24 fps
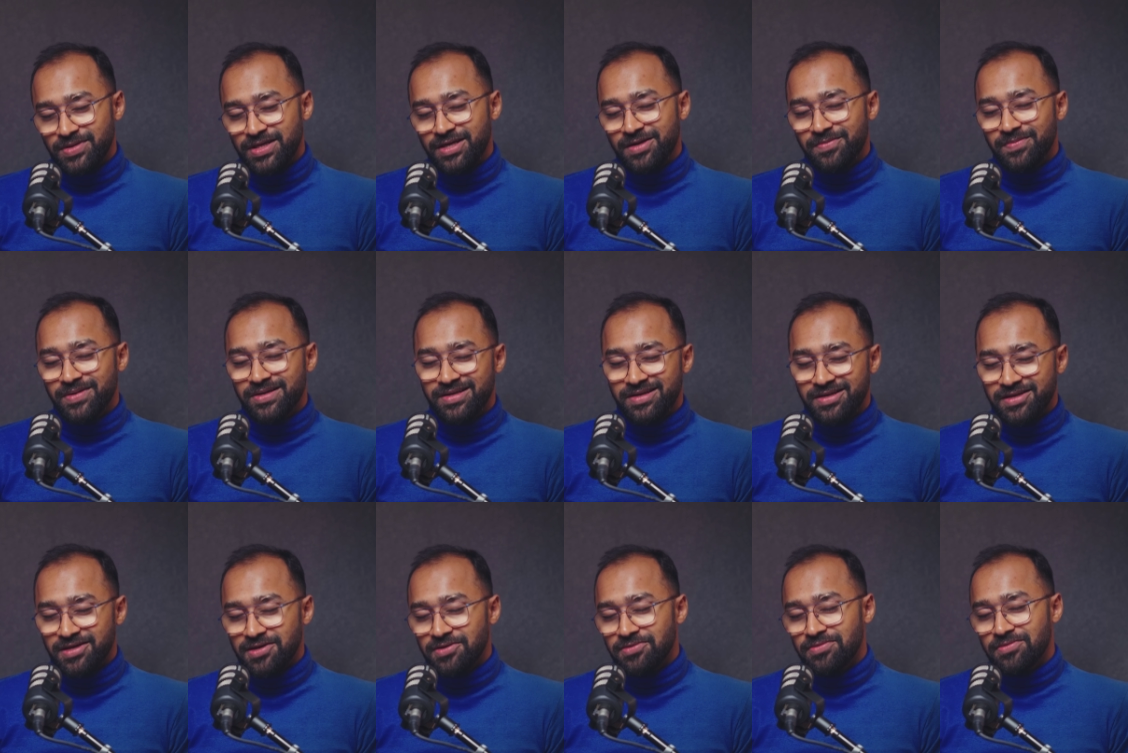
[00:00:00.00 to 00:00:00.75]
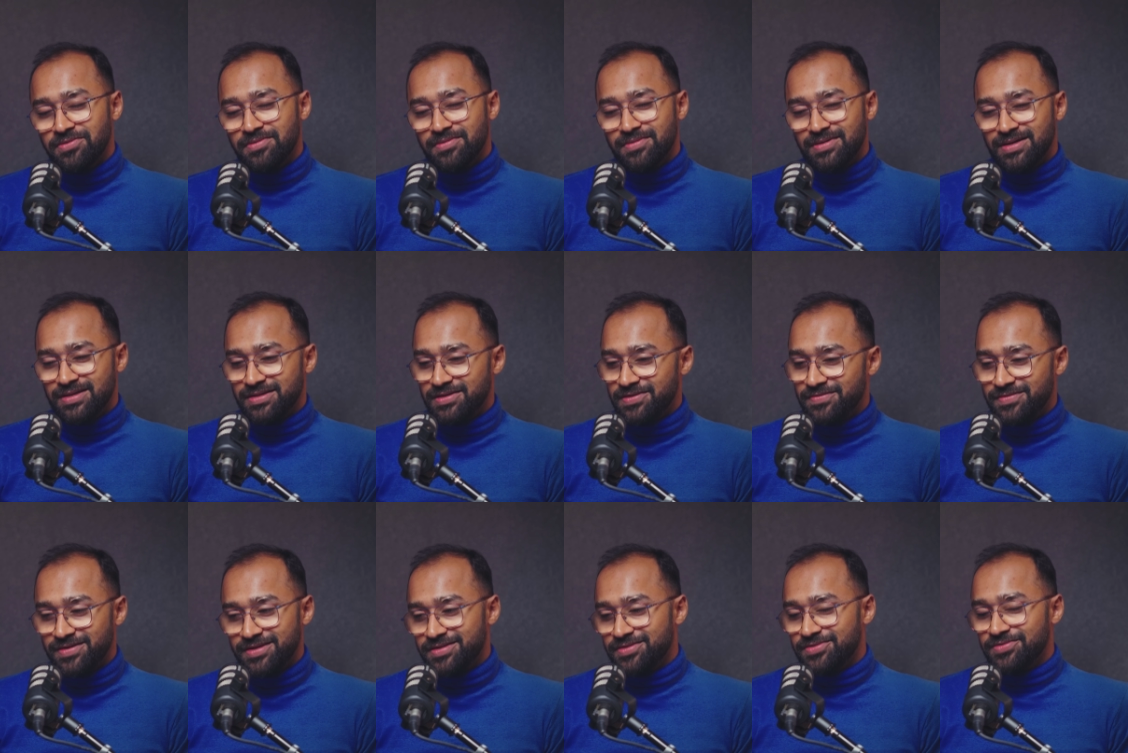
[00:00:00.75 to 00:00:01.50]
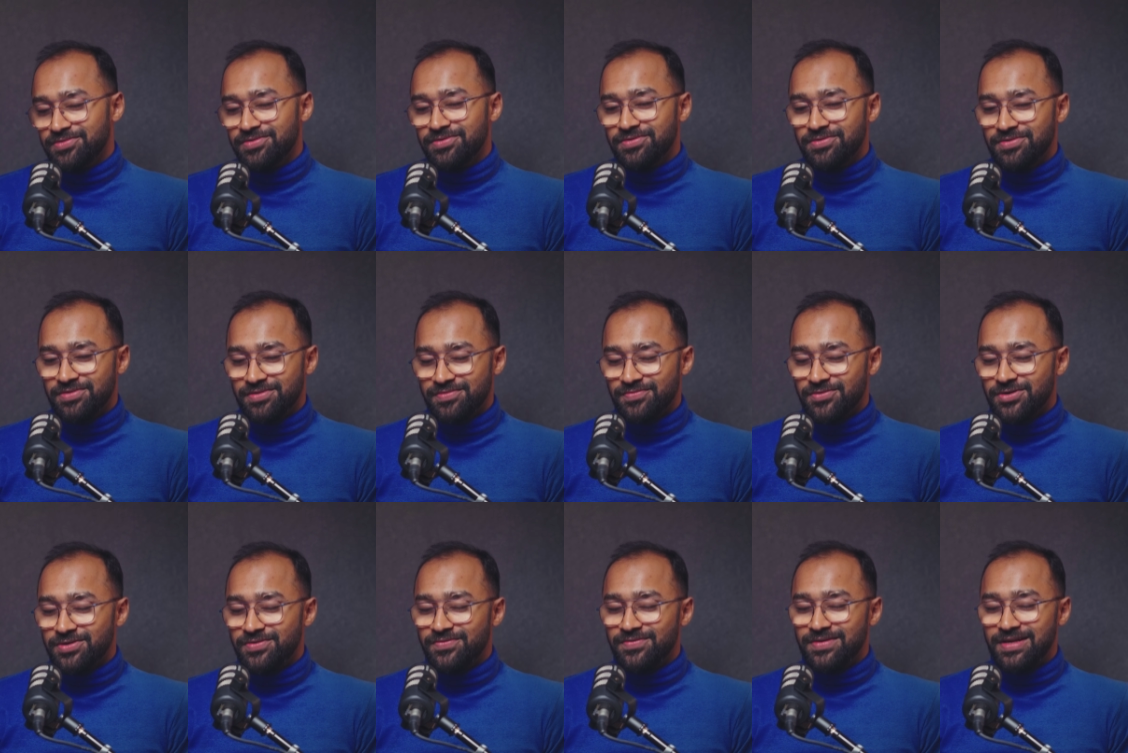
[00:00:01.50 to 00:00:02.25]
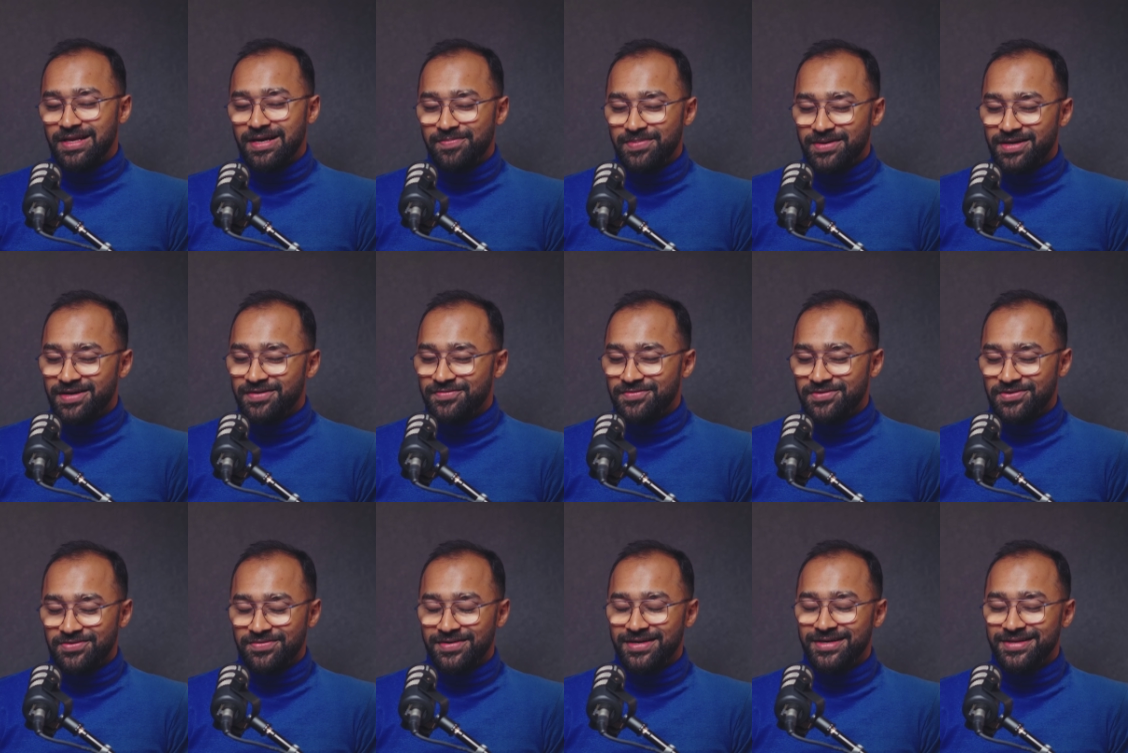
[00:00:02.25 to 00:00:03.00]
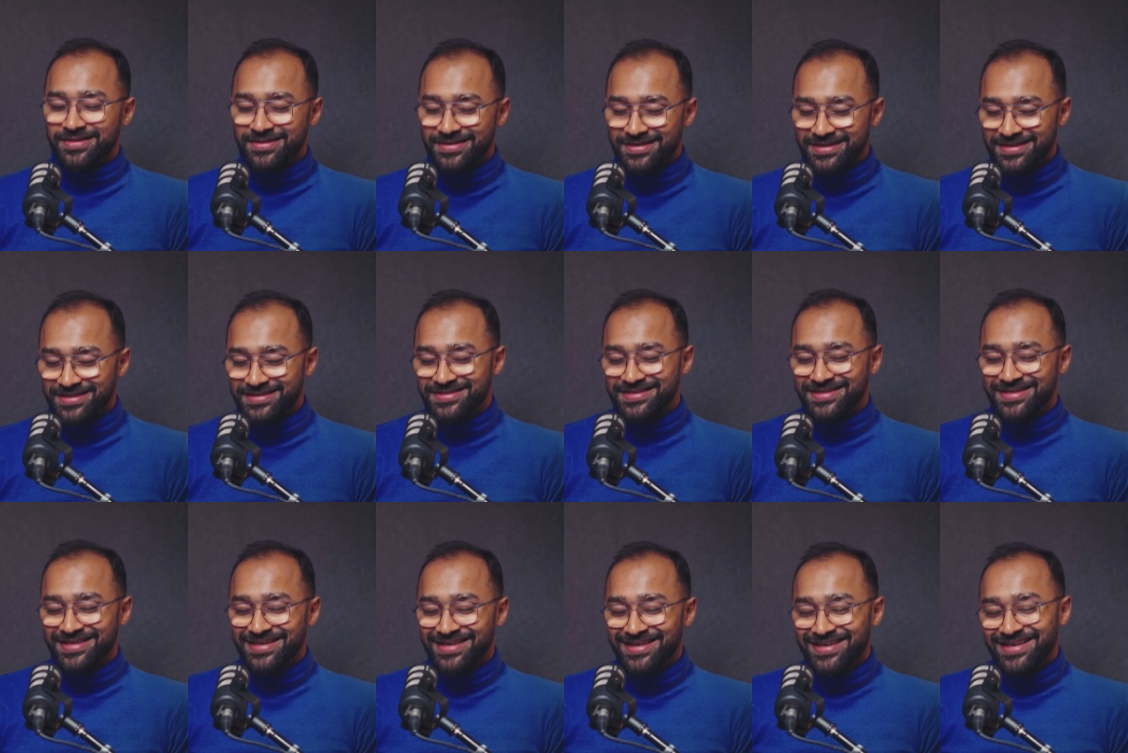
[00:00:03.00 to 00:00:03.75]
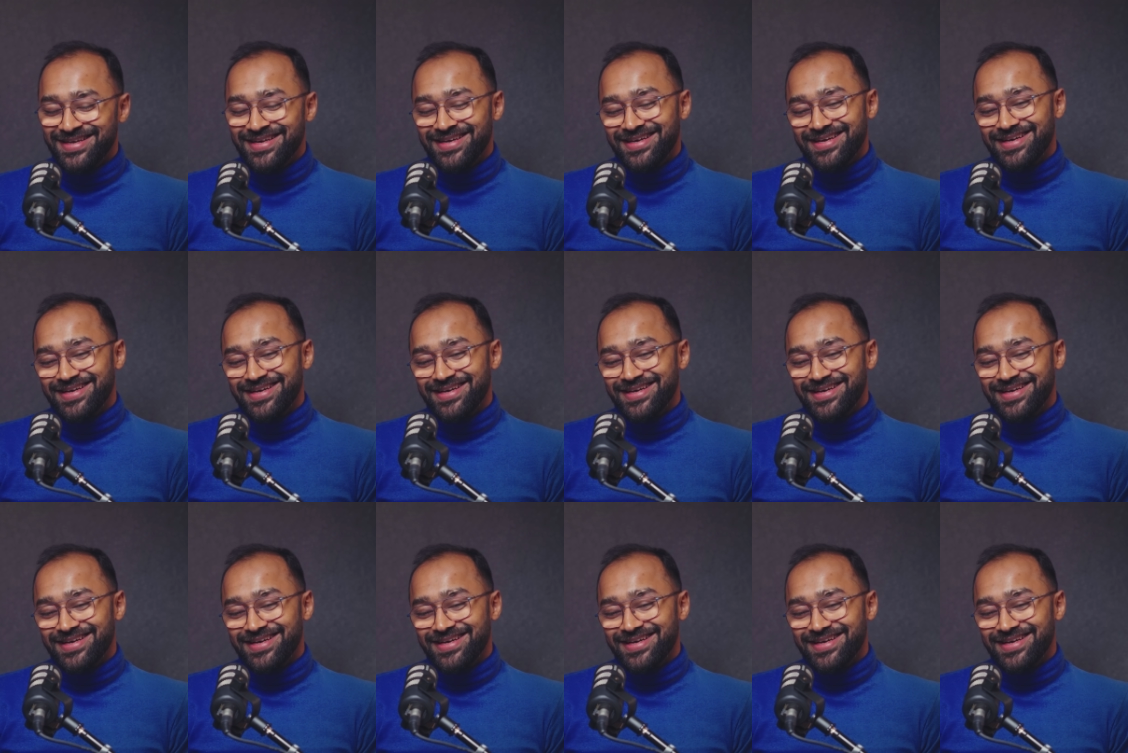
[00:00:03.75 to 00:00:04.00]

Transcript: So make money now, otherwise who knows what will happen after 2030s.